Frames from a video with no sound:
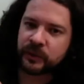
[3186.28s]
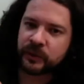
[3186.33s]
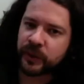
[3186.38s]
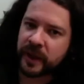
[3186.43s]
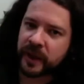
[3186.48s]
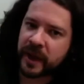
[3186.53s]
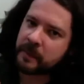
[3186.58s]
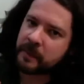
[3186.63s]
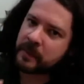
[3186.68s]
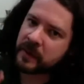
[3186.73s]

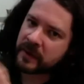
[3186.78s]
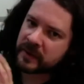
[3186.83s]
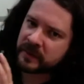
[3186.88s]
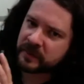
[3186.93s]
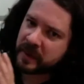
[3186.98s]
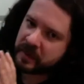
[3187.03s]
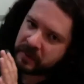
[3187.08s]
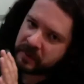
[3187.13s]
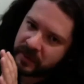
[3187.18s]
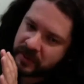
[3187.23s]
cameras,
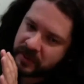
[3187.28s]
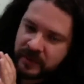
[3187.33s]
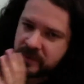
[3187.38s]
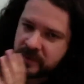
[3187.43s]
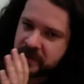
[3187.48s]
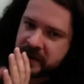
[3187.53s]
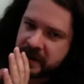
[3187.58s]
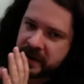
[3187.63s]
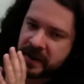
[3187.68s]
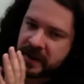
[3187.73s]
maybe
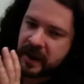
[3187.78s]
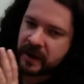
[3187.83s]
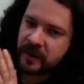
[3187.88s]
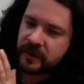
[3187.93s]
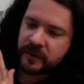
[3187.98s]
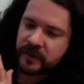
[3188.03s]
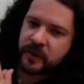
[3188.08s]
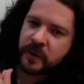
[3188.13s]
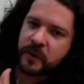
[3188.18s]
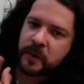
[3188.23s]
three, I
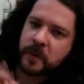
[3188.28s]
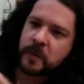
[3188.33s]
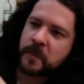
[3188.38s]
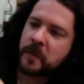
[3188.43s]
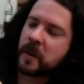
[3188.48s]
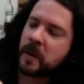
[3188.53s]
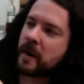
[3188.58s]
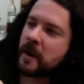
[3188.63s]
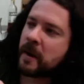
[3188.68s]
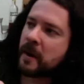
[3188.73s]
don't know.
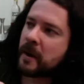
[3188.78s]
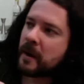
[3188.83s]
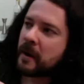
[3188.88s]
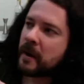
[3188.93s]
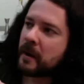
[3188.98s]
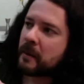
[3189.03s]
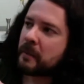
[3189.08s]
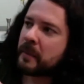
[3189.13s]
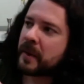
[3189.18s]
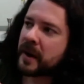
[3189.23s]

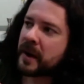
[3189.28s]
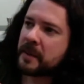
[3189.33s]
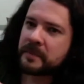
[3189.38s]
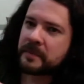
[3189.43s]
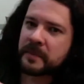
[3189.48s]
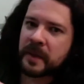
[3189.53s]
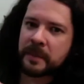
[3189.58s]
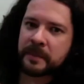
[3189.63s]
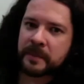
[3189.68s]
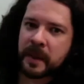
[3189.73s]
But
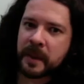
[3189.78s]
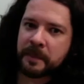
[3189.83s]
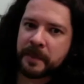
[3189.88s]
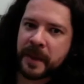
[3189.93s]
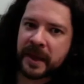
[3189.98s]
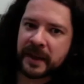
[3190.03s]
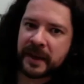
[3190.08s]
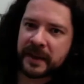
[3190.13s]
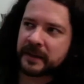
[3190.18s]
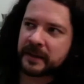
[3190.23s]
I'm, I'm, I'm
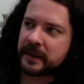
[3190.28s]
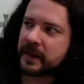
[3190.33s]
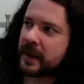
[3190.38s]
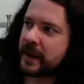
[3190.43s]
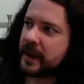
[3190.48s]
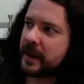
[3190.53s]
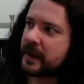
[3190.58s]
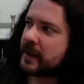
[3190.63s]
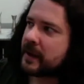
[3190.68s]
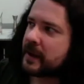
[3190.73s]
packing
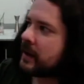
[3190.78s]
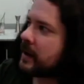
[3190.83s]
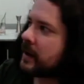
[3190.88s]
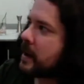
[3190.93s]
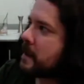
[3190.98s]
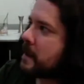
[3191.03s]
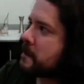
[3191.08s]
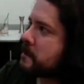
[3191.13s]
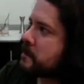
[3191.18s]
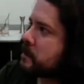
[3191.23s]
like,
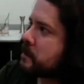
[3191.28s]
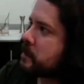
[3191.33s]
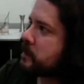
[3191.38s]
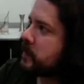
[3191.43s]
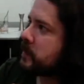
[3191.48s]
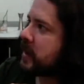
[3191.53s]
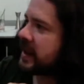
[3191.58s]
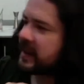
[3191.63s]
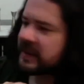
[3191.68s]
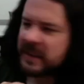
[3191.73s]
um,
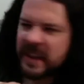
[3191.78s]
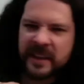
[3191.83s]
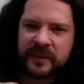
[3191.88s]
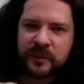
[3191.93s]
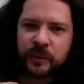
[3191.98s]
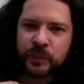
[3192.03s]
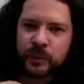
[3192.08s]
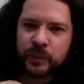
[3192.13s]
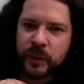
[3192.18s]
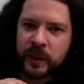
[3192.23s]
like ten
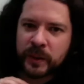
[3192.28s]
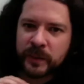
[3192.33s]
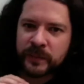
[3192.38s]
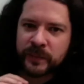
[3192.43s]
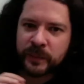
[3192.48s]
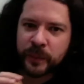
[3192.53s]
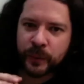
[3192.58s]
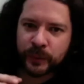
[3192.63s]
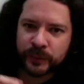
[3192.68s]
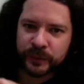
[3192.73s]
to twelve
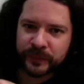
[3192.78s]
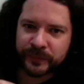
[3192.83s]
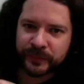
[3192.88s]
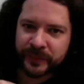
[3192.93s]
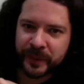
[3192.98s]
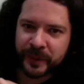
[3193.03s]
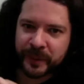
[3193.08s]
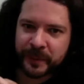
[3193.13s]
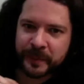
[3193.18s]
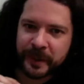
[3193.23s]
rolls of
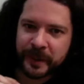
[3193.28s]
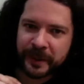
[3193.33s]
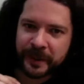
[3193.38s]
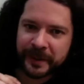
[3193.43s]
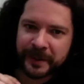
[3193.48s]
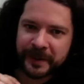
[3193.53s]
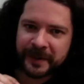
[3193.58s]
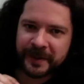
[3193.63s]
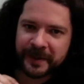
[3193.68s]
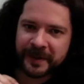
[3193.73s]
film.
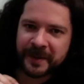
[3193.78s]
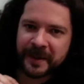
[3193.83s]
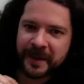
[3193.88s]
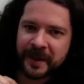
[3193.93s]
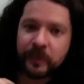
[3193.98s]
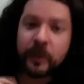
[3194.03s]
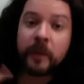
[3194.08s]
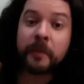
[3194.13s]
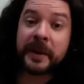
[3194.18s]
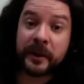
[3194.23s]

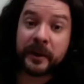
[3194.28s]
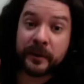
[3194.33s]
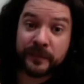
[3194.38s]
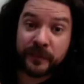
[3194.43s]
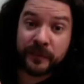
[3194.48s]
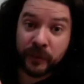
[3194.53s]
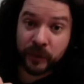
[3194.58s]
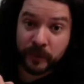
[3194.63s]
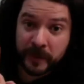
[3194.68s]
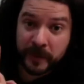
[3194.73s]
Well, medium
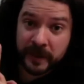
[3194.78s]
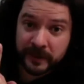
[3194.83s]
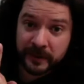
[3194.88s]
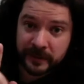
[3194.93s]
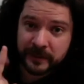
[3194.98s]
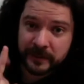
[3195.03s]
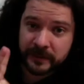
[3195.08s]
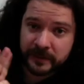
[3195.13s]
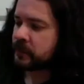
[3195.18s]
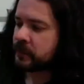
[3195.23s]
format,
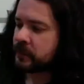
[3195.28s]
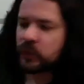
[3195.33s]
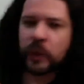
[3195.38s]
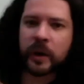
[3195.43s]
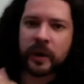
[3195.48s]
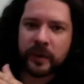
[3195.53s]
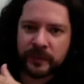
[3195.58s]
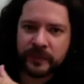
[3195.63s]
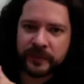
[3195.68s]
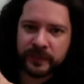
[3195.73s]

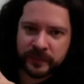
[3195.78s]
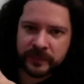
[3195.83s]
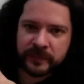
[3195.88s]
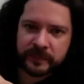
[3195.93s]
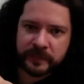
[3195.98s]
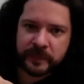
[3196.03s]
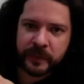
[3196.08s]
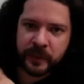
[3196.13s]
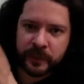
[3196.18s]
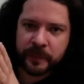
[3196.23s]
twelve
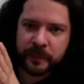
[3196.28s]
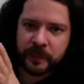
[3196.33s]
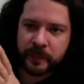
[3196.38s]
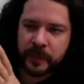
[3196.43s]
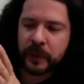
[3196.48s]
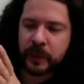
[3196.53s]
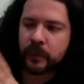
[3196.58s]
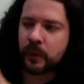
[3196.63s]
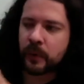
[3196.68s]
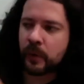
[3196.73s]
per,
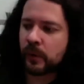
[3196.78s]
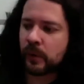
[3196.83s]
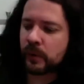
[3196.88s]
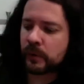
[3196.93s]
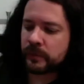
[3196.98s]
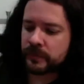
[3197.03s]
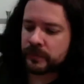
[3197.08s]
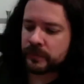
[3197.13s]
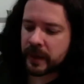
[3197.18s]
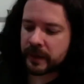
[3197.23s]
per
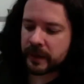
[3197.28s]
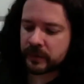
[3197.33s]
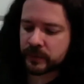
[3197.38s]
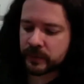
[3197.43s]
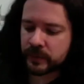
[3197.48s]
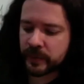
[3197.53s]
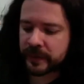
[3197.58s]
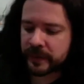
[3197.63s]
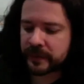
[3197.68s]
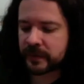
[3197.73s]
roll, not too
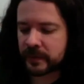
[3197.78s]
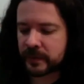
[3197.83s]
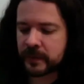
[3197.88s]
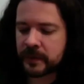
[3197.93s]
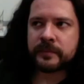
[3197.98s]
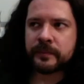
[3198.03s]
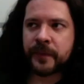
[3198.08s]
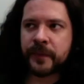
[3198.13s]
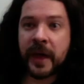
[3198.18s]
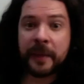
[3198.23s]
crazy.
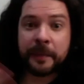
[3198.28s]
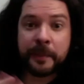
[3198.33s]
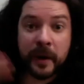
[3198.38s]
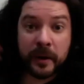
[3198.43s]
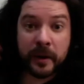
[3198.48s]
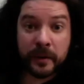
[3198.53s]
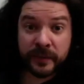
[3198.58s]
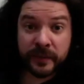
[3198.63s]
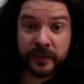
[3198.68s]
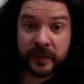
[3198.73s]
That
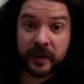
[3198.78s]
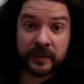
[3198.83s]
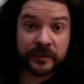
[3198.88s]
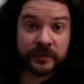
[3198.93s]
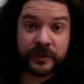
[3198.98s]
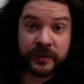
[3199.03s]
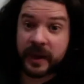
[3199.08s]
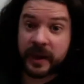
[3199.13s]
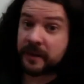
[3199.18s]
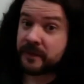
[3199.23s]
part of the
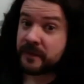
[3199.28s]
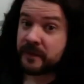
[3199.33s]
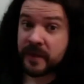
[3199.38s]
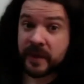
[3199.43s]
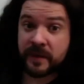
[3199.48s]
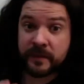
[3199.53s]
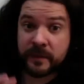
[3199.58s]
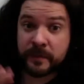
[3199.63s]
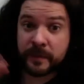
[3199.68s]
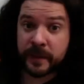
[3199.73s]
country, I've
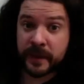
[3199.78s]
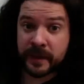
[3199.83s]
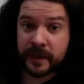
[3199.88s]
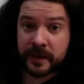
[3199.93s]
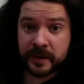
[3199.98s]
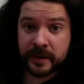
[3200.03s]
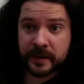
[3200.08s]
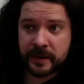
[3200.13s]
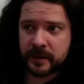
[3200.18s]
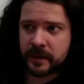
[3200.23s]
never
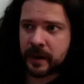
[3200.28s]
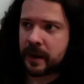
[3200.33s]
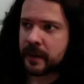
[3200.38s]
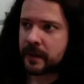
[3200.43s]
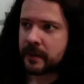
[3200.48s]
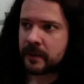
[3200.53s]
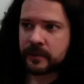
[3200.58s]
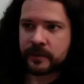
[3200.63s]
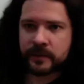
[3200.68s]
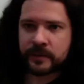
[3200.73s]
been like
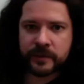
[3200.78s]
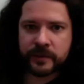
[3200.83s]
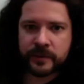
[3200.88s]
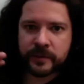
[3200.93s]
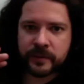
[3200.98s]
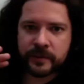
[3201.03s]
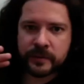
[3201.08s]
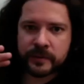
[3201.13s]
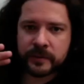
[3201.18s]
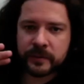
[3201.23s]

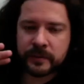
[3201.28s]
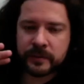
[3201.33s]
through